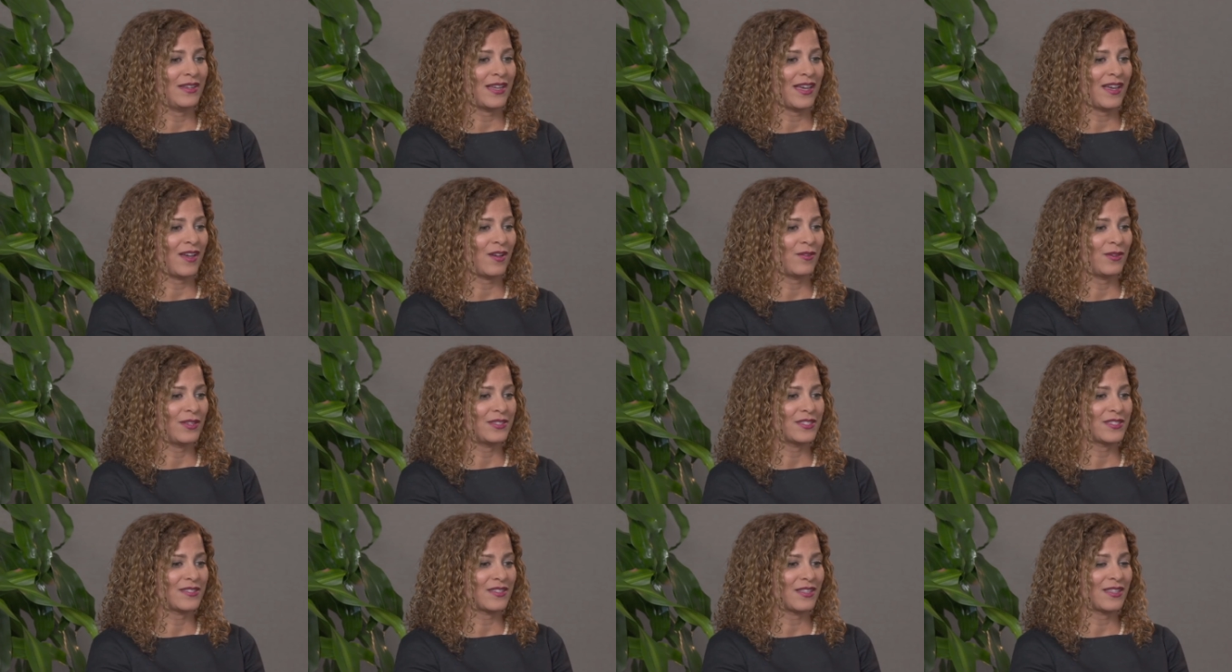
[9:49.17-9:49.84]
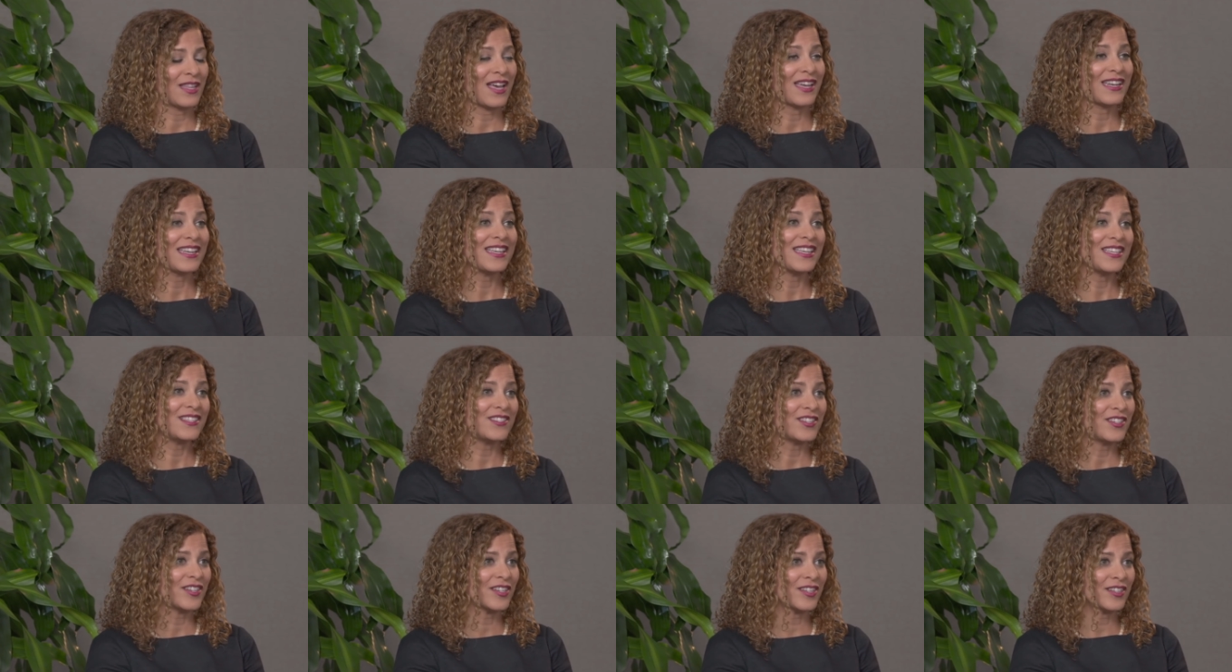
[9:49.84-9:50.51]
now it's a lot
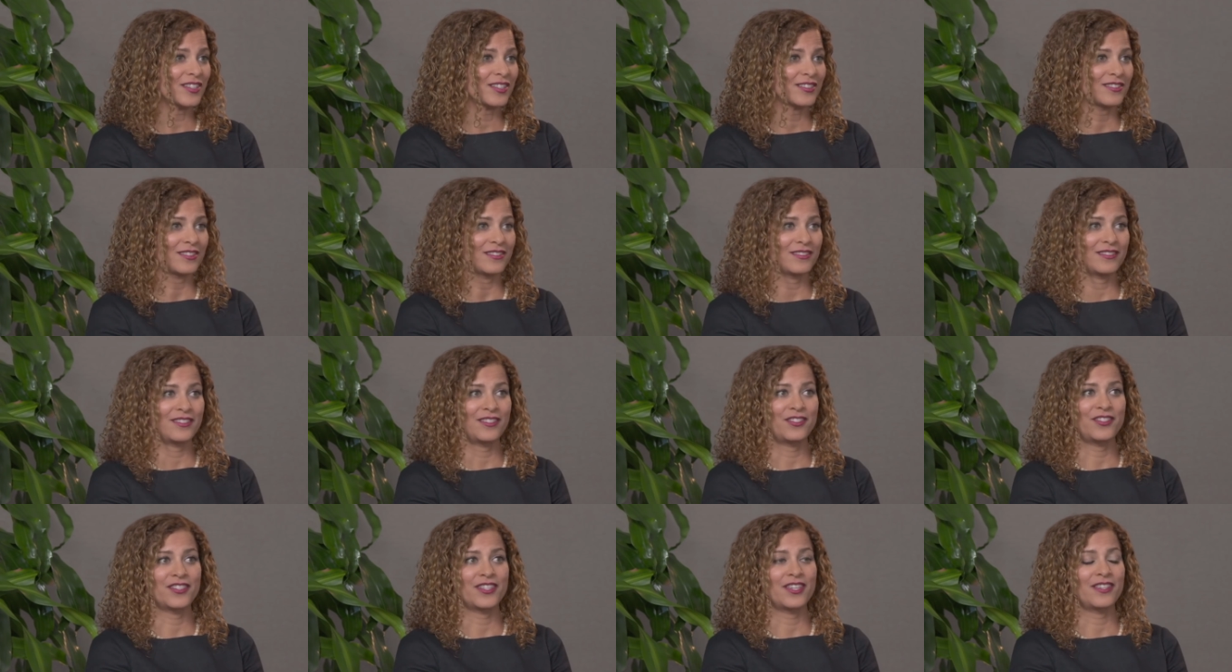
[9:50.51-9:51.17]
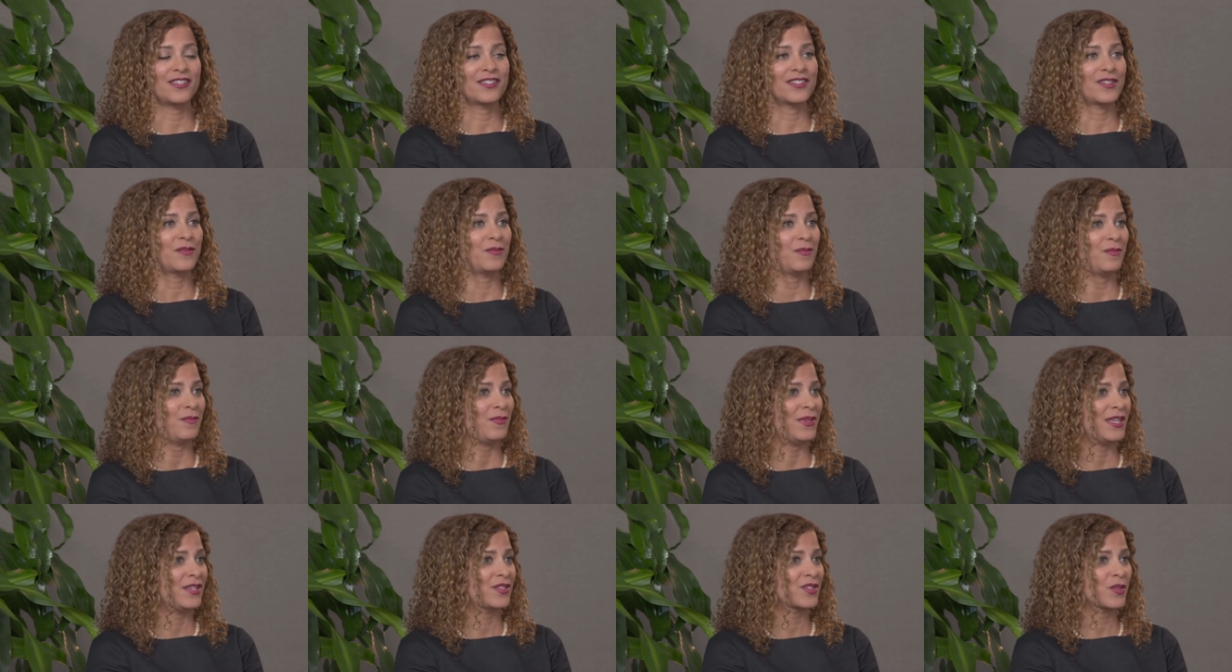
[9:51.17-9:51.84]
easier to just
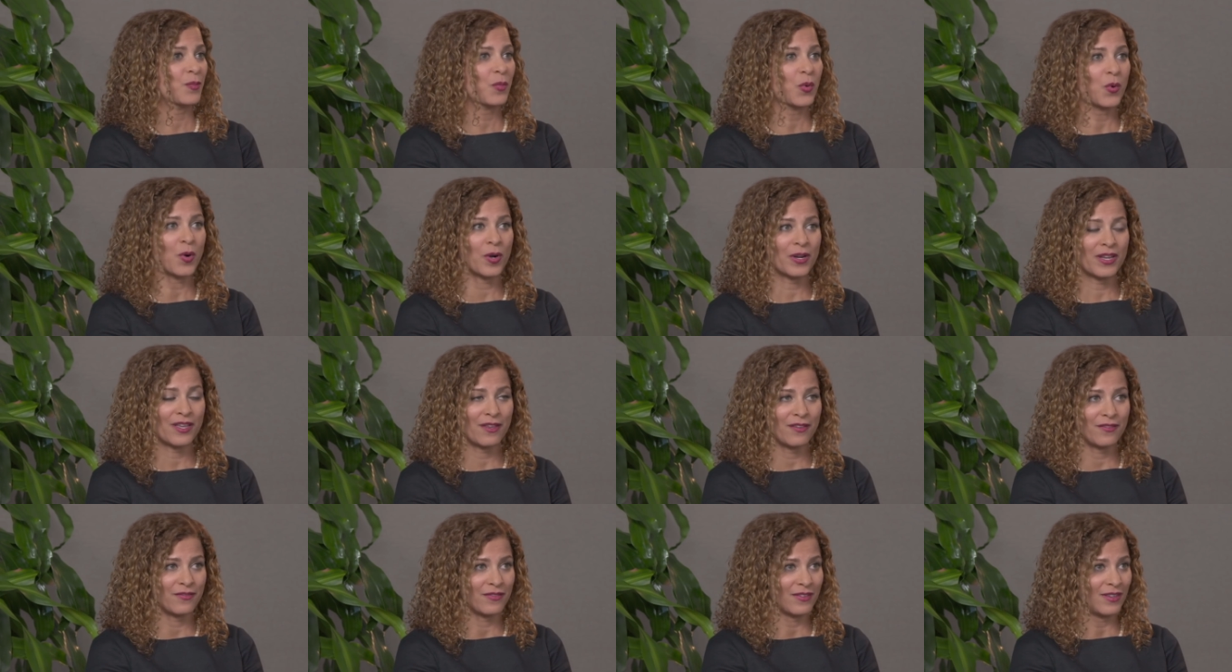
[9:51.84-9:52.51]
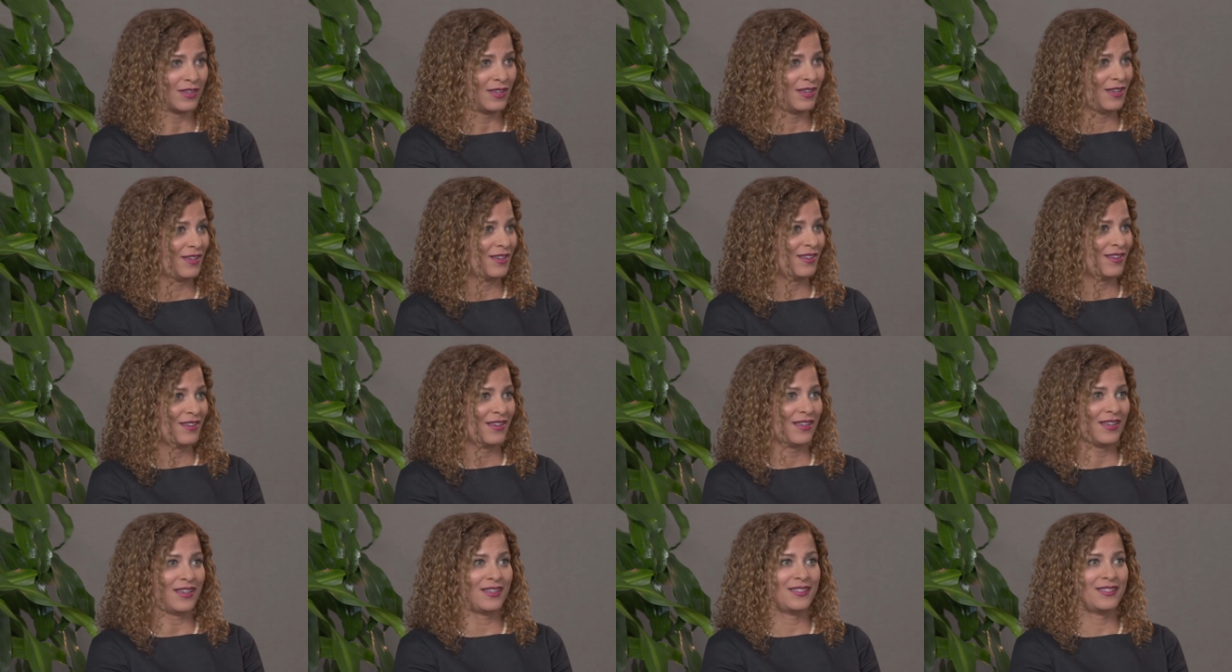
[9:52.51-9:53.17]
be supportive
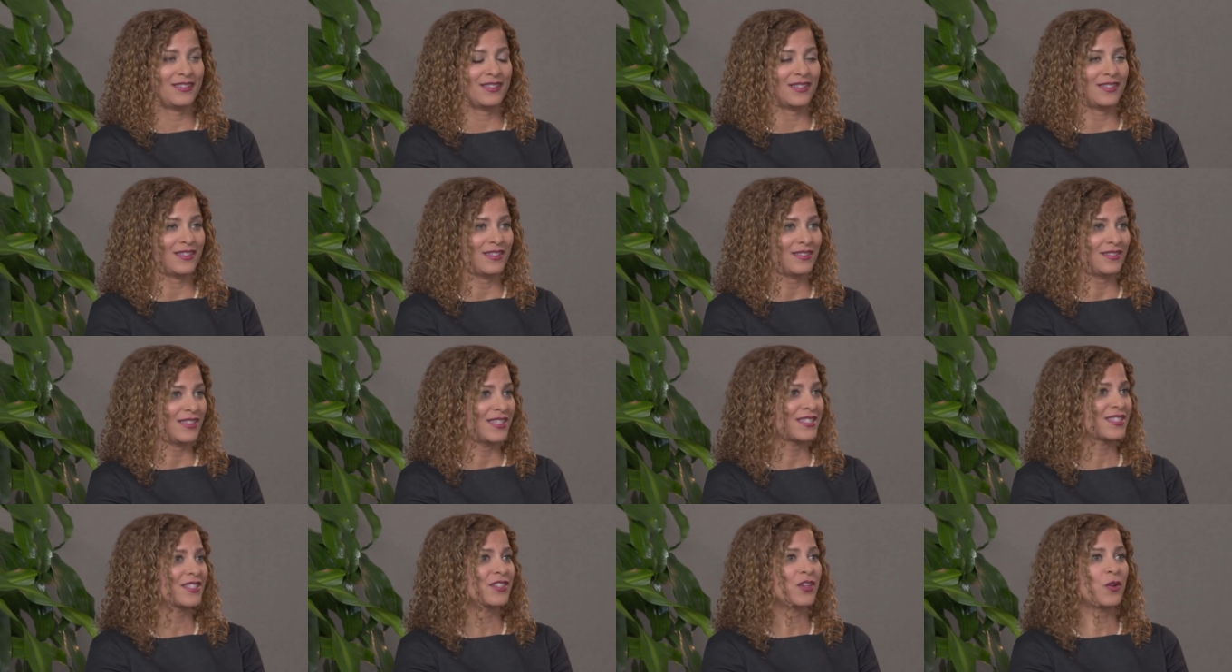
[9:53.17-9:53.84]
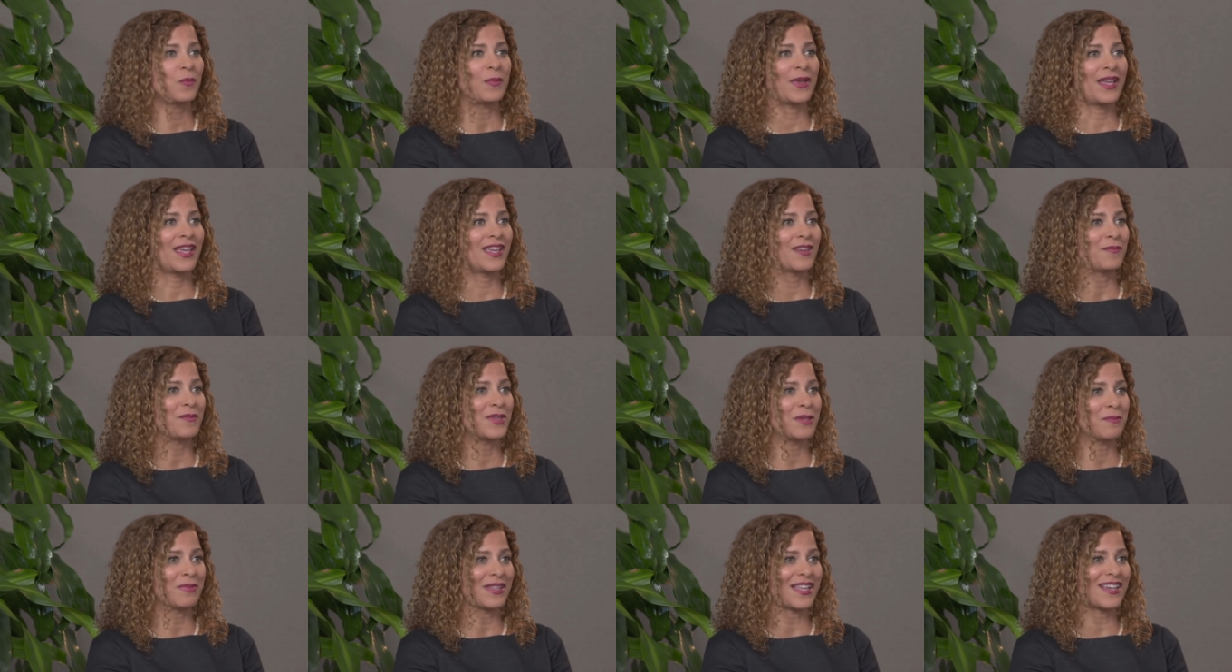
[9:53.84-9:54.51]
and listen, obey,
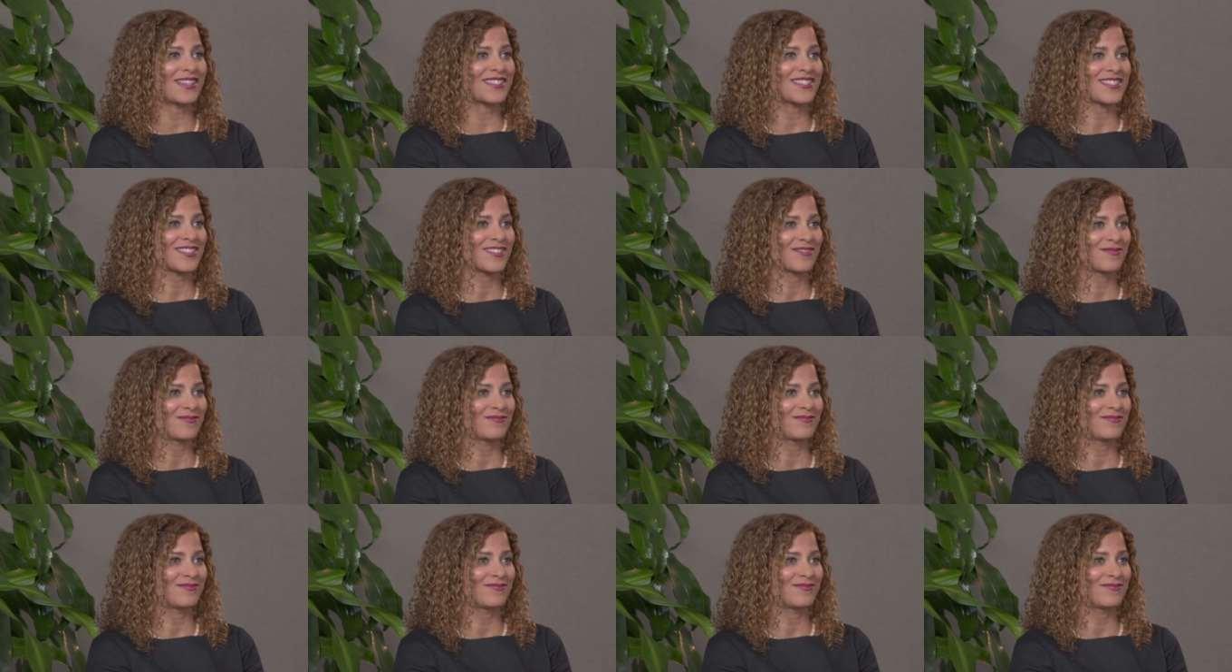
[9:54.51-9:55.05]
and be blessed.